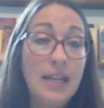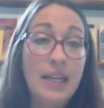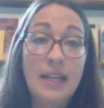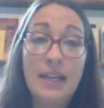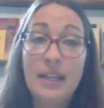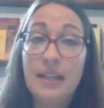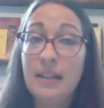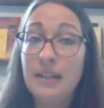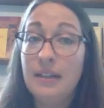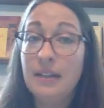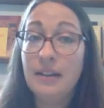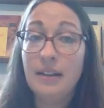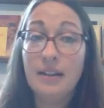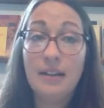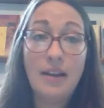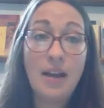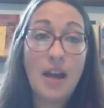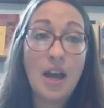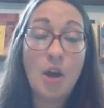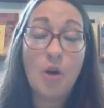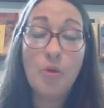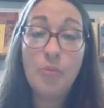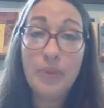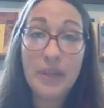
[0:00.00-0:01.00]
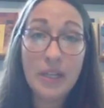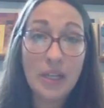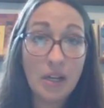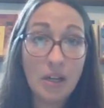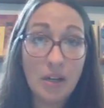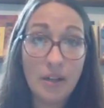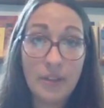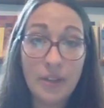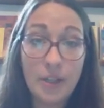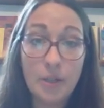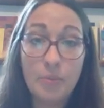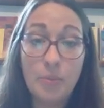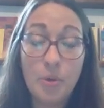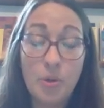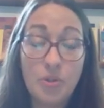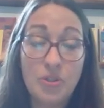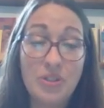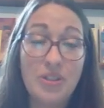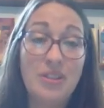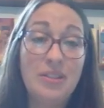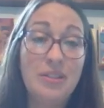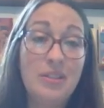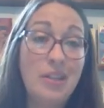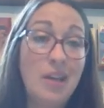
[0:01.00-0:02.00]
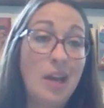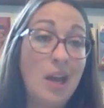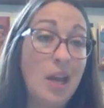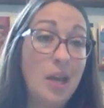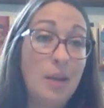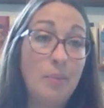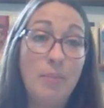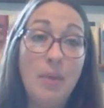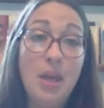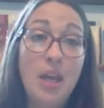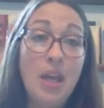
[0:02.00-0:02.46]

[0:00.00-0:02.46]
and I'll be on there most of the time.